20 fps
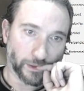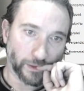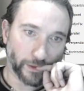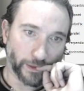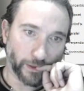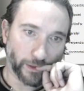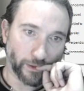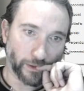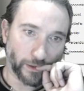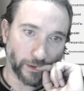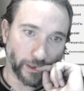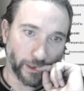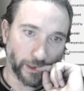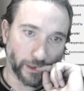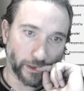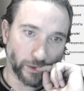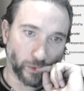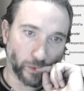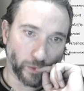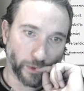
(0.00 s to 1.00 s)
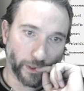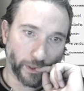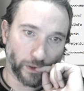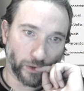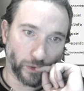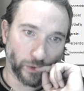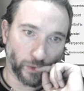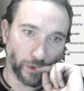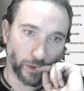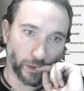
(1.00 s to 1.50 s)
now that is way
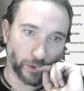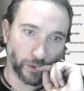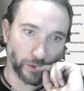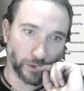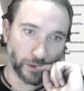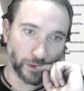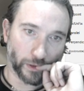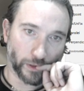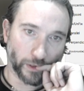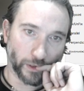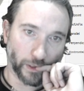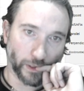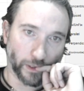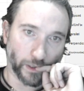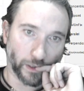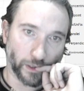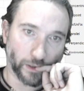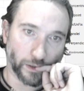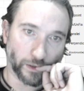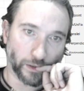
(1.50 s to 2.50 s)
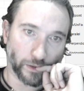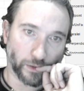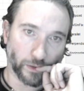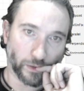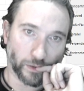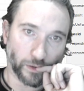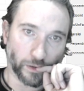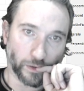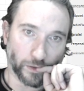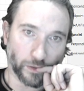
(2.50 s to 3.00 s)
too close to there.
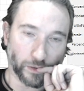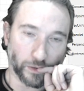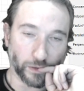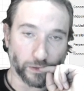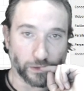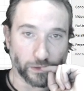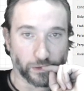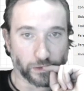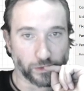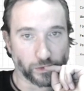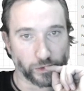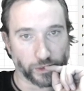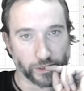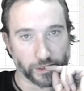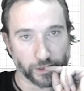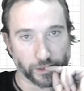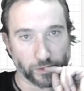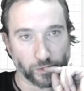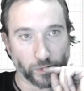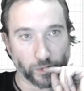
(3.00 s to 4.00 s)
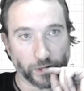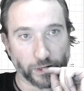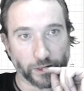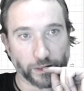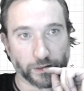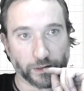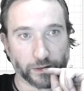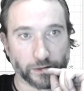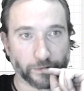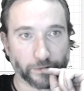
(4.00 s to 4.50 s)
Or is it? Well,
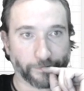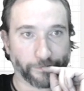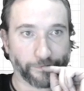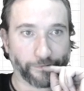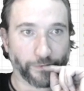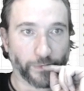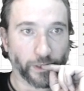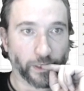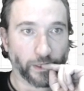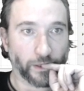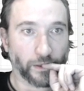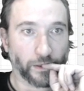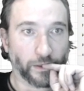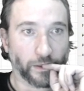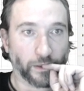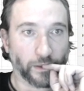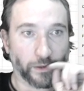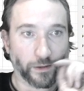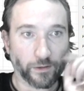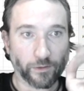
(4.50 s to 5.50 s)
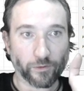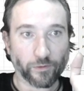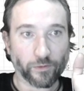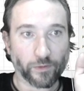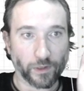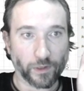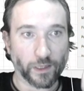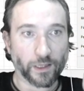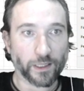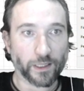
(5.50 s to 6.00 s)
let's
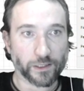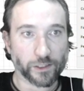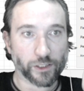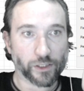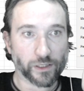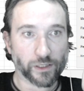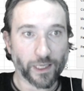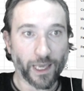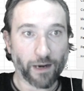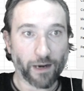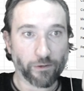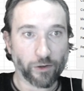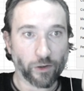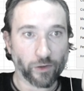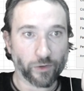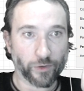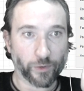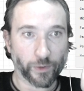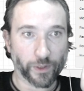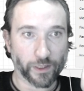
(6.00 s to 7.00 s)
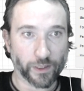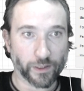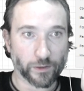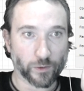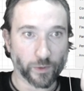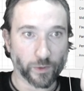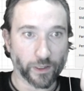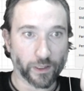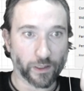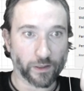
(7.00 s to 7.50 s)
just carry on doing it this
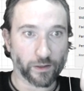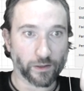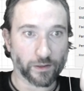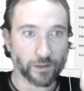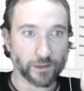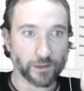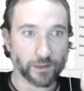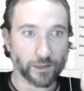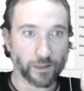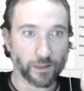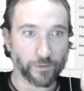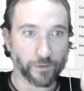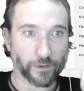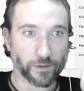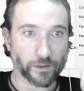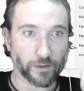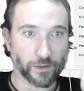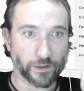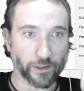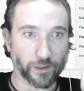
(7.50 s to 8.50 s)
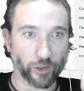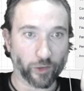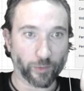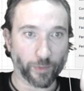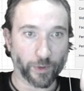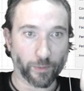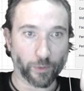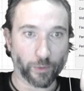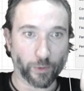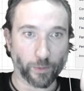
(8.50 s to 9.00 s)
way and see if it turns out to be
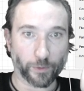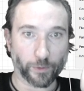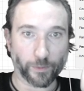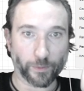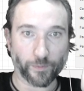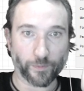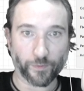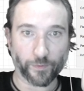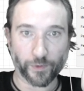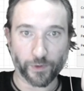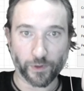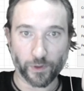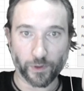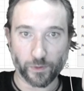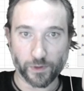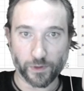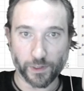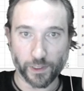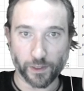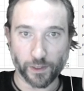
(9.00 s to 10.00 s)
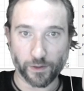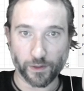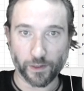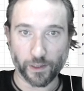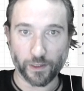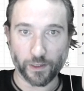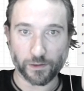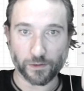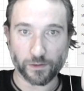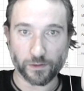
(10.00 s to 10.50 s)
a problem. Don't second
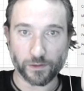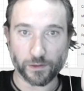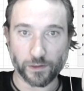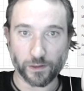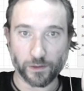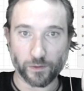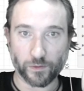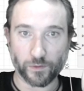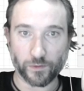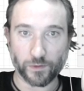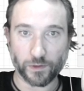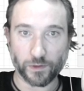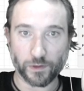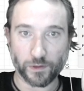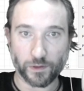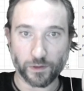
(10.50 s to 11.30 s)
guess ourselves.